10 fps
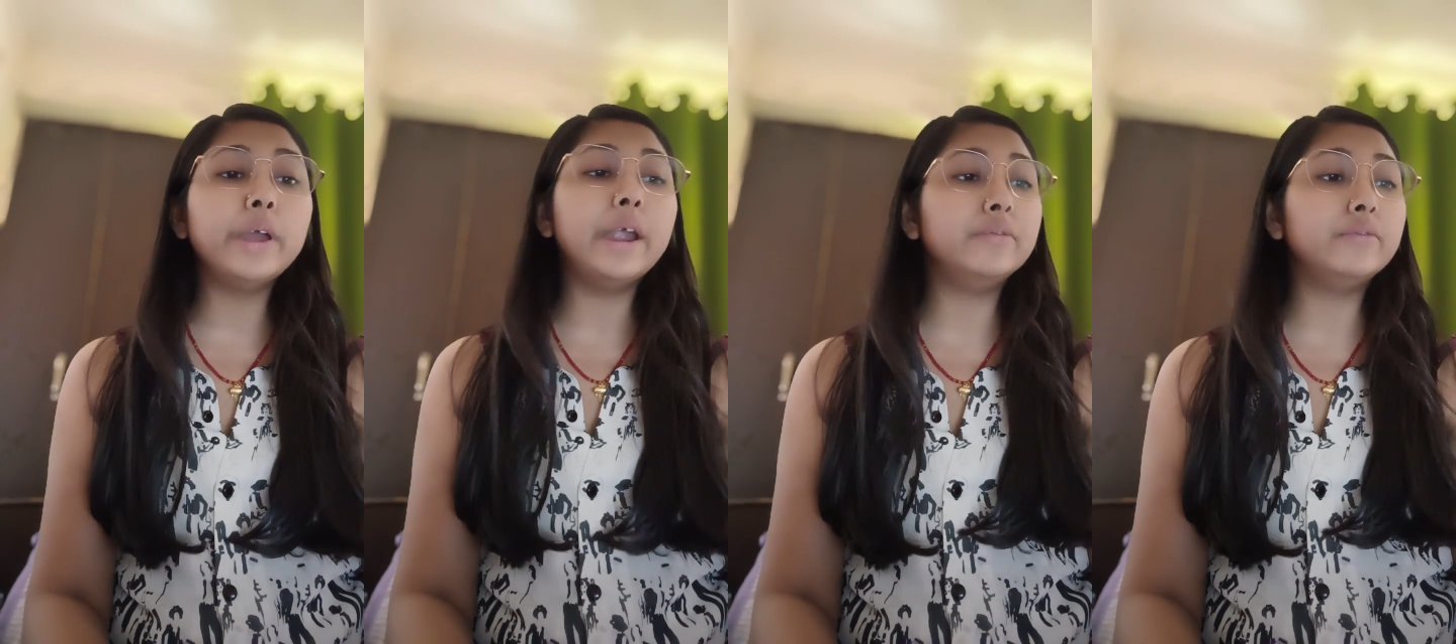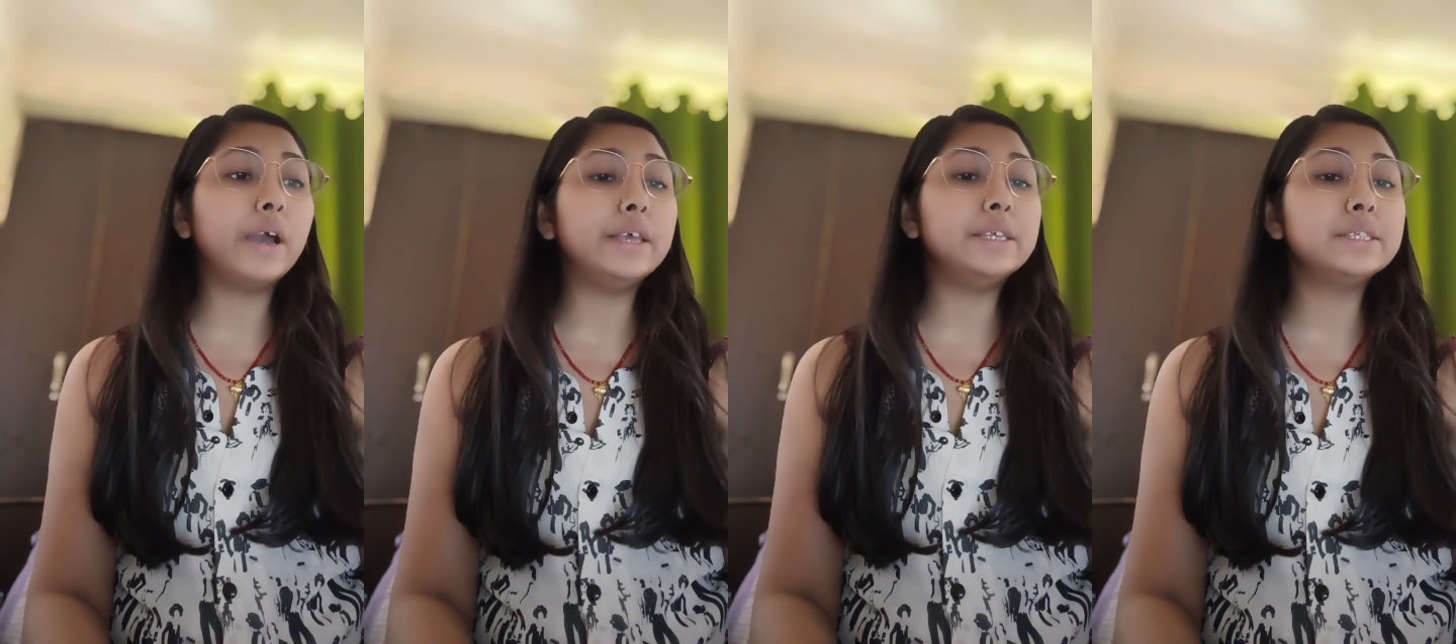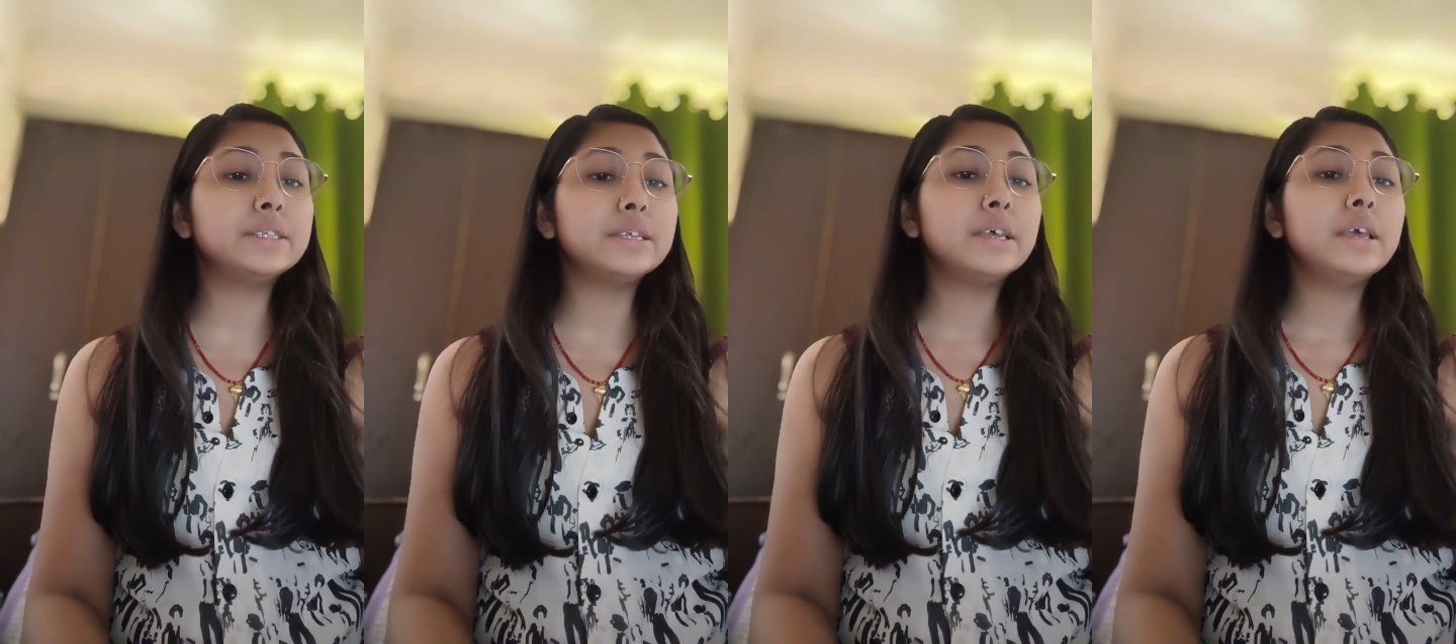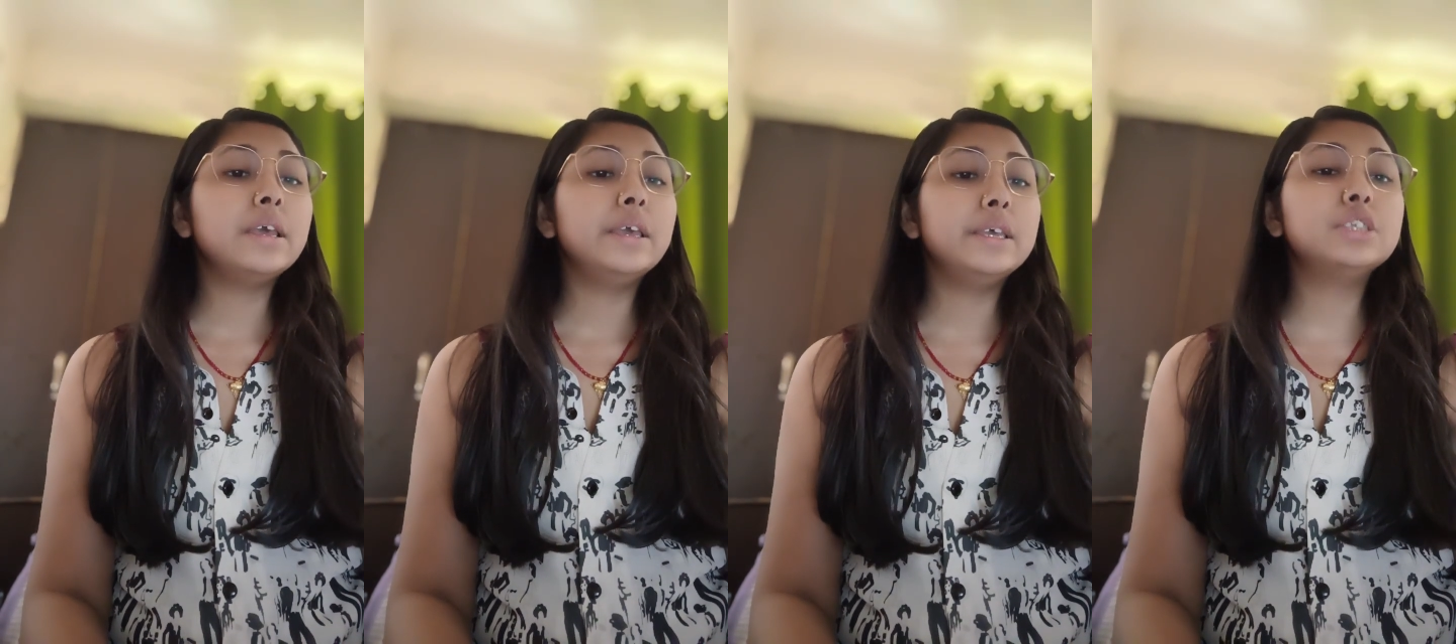advise
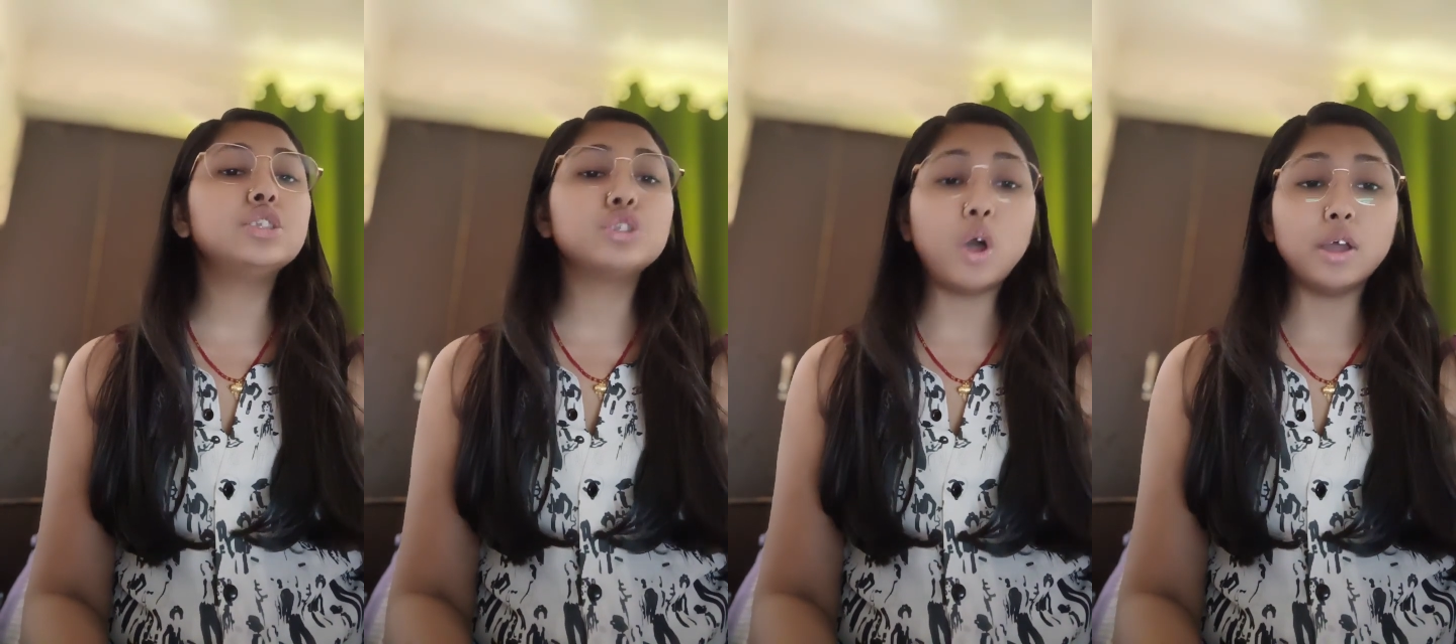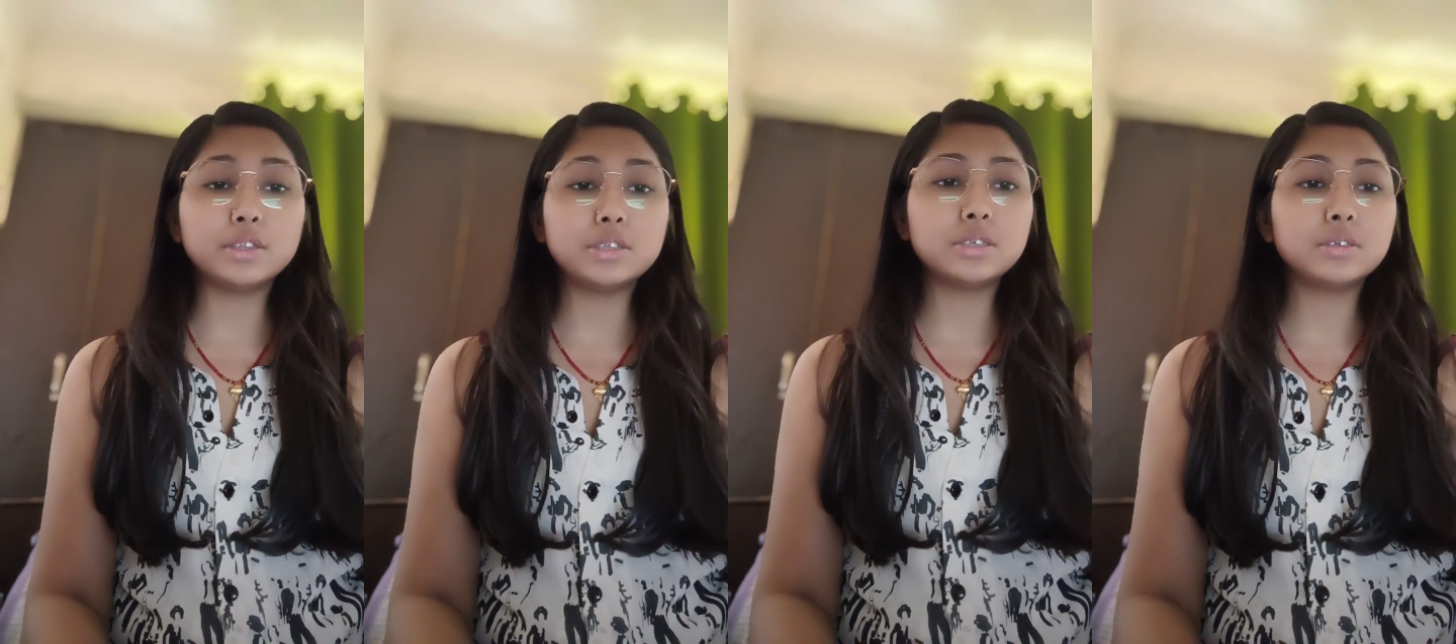is sought?